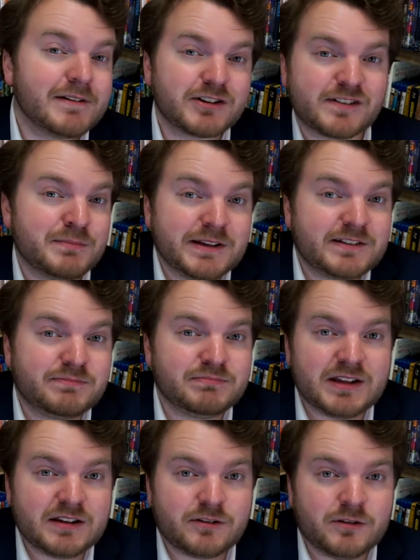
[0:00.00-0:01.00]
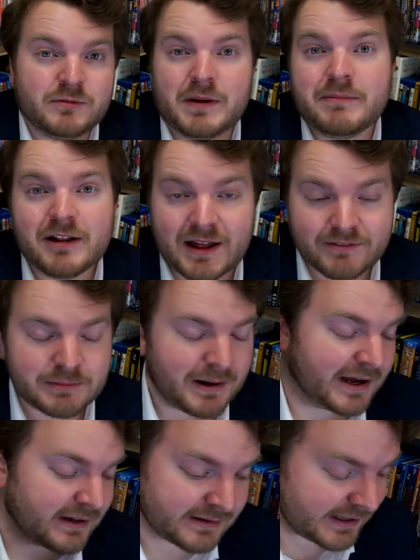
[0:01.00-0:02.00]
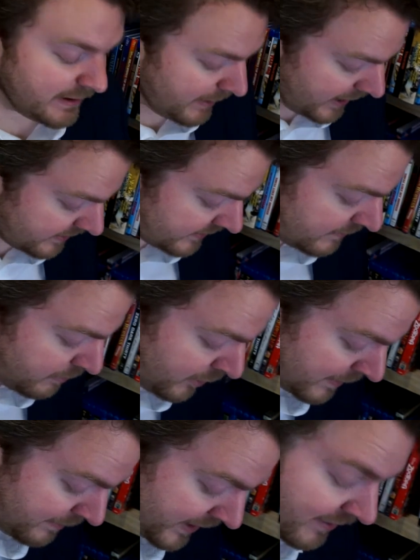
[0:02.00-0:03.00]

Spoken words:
I've just missed D2. Maybe I'll have to buy it on eBay at some point,